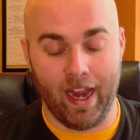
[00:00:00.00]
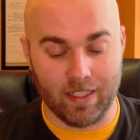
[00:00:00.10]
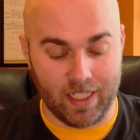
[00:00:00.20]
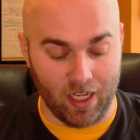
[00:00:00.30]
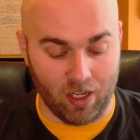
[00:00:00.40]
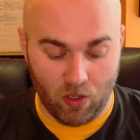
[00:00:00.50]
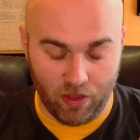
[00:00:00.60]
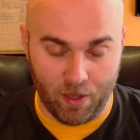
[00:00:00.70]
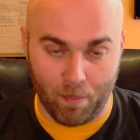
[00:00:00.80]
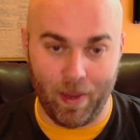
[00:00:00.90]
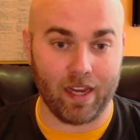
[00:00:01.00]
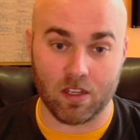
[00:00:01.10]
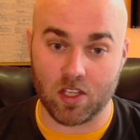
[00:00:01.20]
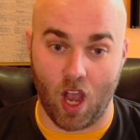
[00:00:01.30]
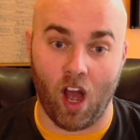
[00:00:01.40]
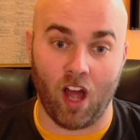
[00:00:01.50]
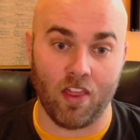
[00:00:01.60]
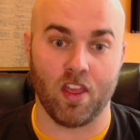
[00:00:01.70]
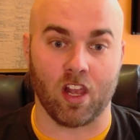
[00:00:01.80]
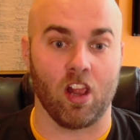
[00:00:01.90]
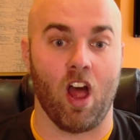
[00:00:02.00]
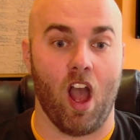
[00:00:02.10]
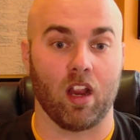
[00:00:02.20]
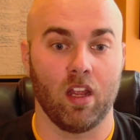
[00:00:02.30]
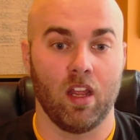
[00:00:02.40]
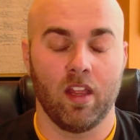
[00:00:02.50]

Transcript: until the pick is on the clock.